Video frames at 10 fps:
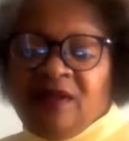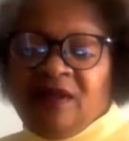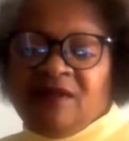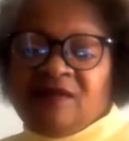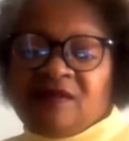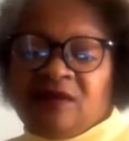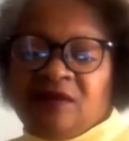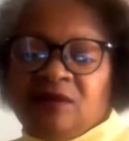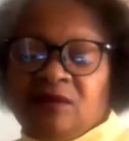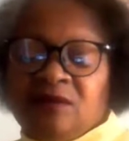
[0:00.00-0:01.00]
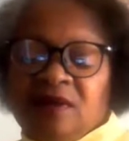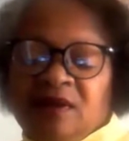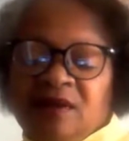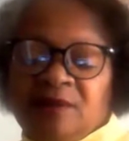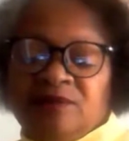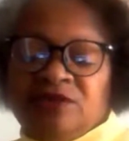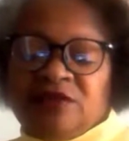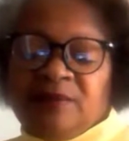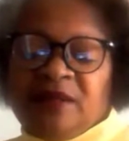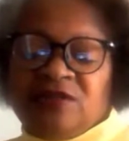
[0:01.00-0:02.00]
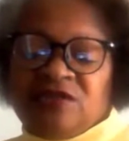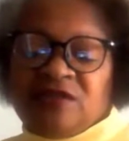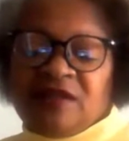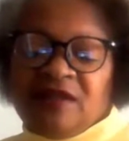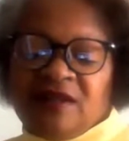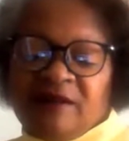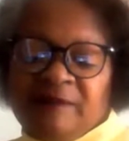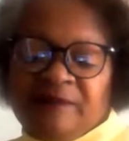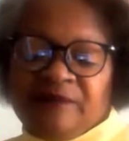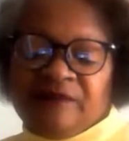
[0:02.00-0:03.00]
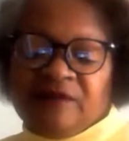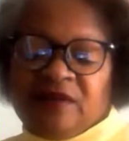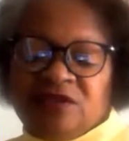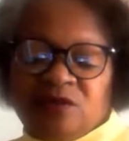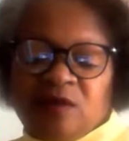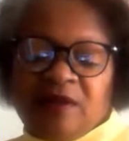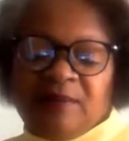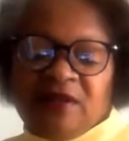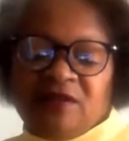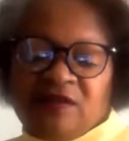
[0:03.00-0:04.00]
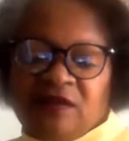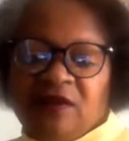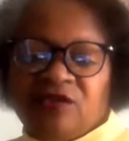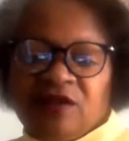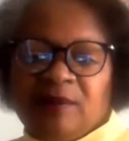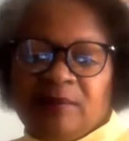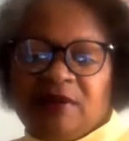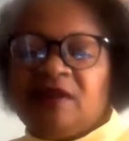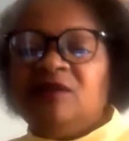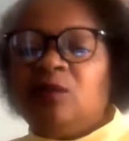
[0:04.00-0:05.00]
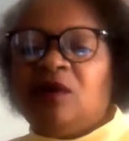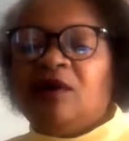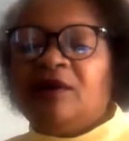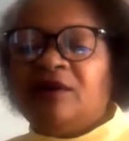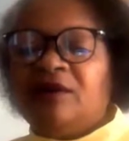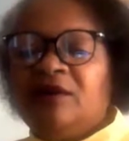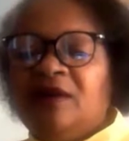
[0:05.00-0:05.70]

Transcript: And so she mentioned that she wanted me to start drinking plenty of water,